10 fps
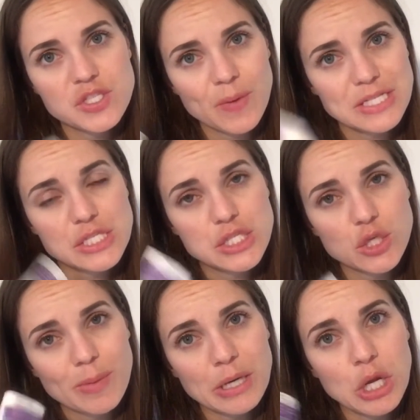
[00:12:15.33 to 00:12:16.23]
so I
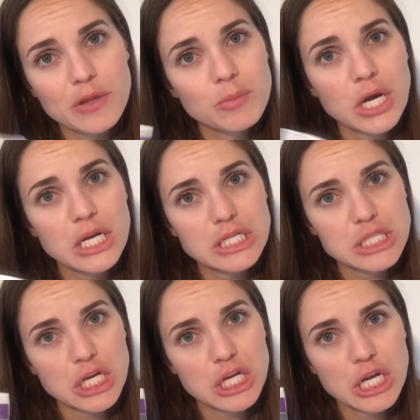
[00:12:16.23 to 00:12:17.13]
scoop out all the
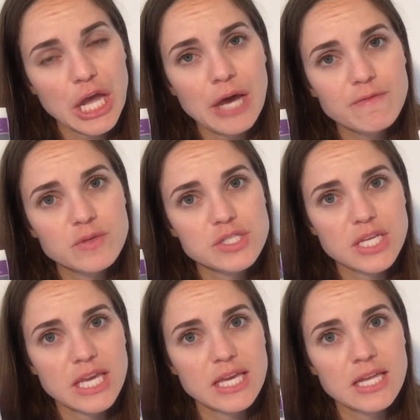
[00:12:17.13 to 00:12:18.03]
product, cut it in half once
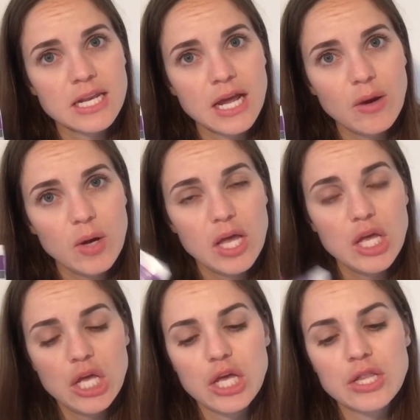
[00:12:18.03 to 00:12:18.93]
you can't get it out,
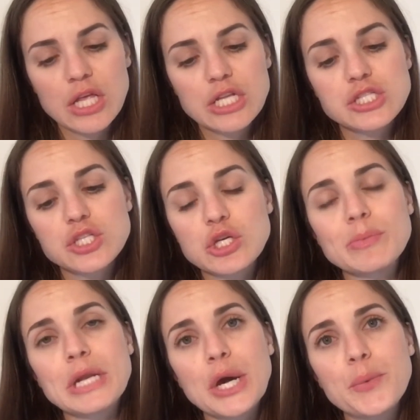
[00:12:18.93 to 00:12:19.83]
and then I
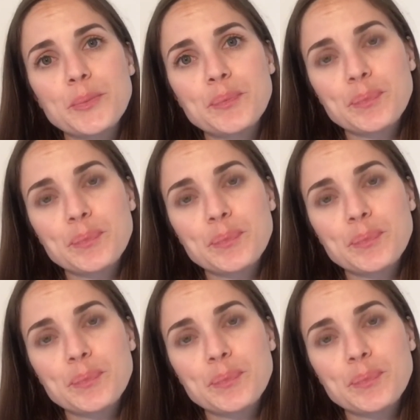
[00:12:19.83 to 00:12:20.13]
scoop it out.